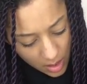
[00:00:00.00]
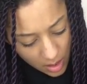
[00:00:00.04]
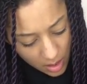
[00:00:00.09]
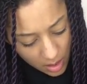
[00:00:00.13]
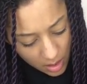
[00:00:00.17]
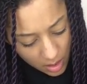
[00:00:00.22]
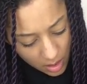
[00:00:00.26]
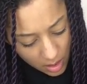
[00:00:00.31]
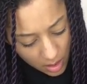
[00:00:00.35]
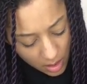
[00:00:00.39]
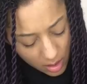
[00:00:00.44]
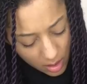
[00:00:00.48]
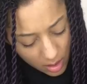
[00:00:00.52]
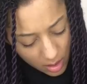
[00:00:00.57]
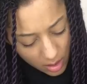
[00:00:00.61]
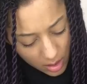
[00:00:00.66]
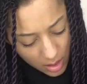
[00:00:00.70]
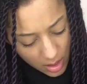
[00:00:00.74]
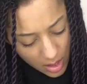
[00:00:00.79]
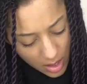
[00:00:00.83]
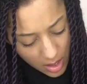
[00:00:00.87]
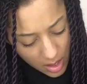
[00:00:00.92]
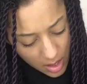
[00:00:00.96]
let's
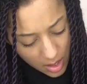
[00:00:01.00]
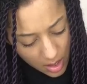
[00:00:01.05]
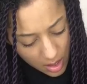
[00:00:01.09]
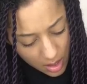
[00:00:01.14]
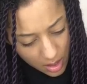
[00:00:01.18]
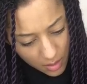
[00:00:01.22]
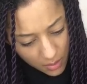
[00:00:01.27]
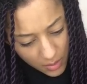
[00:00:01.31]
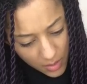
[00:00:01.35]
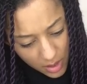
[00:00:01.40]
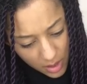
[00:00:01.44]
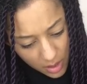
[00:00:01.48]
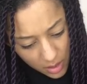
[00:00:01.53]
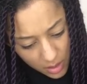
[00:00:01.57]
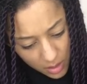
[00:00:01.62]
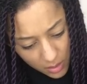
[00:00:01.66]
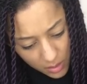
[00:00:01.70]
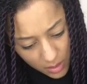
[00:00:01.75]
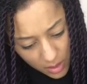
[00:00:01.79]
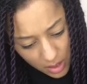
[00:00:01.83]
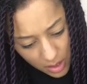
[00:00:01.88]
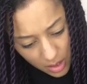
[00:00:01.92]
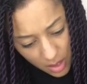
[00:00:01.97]
see, how many do
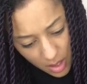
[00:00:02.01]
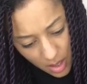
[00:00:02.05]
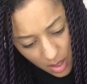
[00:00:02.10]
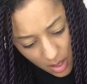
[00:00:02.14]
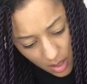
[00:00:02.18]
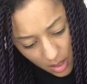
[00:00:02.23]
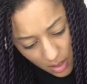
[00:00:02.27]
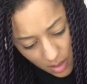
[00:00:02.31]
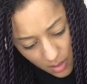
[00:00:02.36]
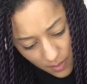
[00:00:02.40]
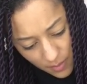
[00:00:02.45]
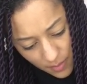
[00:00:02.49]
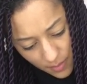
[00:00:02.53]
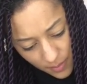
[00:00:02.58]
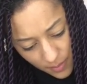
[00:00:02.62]
I need?